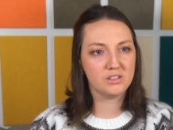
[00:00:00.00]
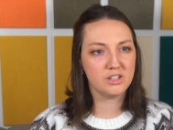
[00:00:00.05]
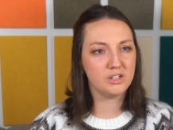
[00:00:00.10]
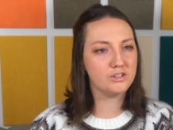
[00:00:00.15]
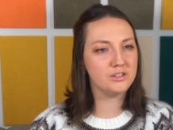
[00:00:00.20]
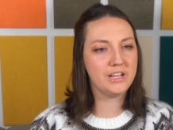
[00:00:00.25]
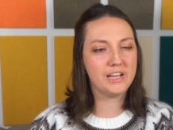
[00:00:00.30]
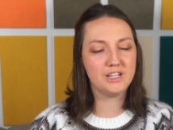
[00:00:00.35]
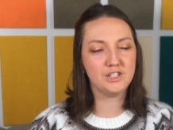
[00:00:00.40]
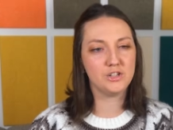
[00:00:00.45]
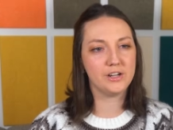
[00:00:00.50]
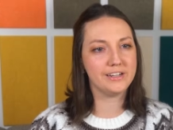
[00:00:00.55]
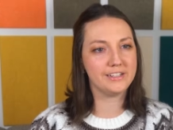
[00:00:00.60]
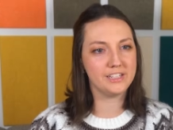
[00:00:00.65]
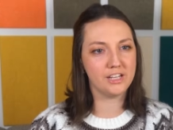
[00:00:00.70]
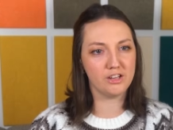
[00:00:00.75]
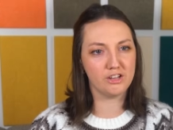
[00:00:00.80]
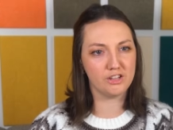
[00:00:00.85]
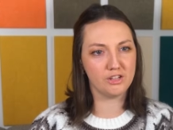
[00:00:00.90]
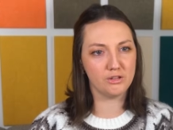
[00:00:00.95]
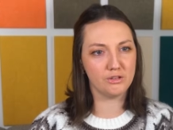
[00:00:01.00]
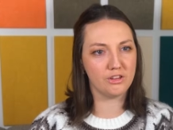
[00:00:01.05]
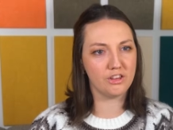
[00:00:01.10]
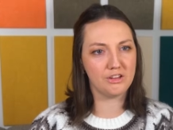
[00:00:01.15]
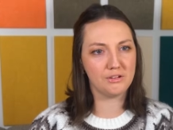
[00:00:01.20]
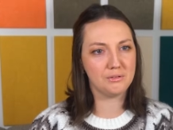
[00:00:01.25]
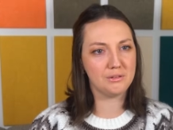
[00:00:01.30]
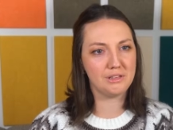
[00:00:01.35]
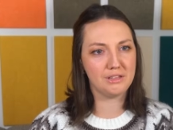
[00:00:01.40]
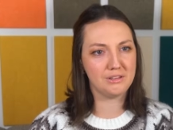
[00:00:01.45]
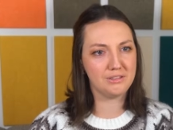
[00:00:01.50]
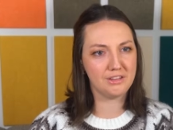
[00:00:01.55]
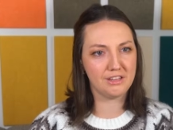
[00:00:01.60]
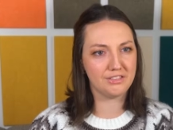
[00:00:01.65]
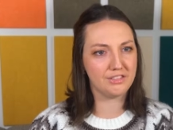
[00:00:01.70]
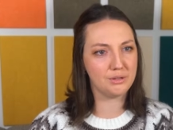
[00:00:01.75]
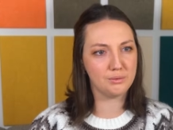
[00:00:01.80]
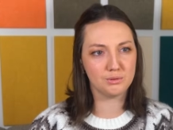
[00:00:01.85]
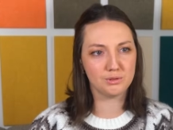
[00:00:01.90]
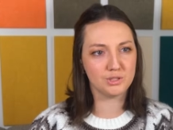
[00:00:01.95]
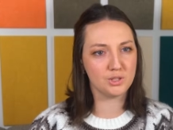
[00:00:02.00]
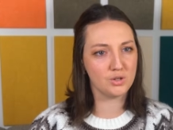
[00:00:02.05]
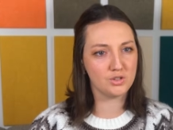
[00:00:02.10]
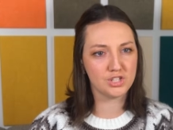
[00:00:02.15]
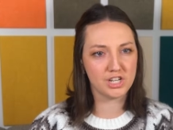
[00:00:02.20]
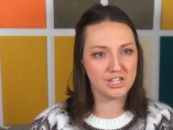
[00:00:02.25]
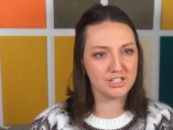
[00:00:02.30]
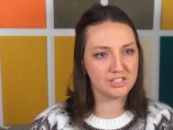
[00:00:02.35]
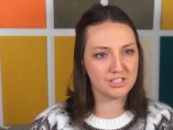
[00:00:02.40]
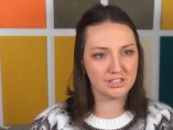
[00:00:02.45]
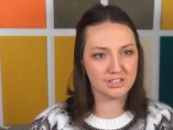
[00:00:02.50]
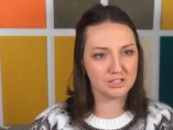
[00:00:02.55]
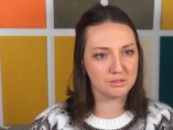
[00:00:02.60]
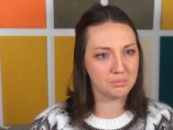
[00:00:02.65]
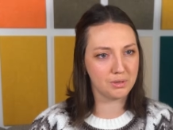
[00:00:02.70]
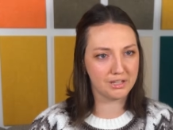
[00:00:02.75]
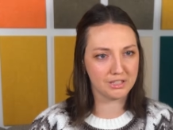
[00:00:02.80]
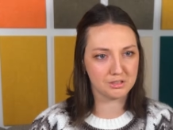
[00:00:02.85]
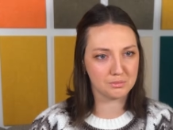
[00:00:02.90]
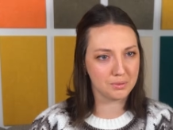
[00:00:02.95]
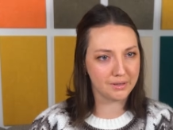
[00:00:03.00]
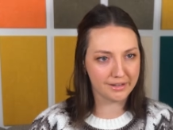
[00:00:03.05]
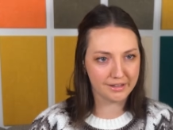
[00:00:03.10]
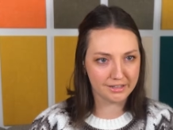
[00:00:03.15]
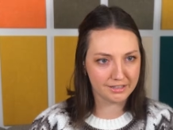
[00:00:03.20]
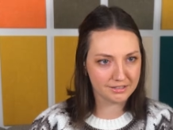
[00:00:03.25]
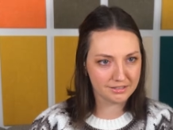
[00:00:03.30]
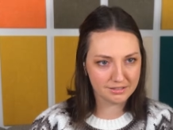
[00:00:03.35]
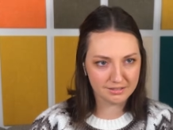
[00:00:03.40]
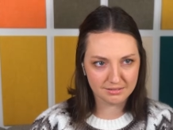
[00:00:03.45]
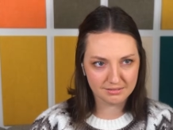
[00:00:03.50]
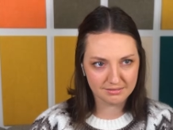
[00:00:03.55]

Your dad tried telling you that there was no changing this man's mind.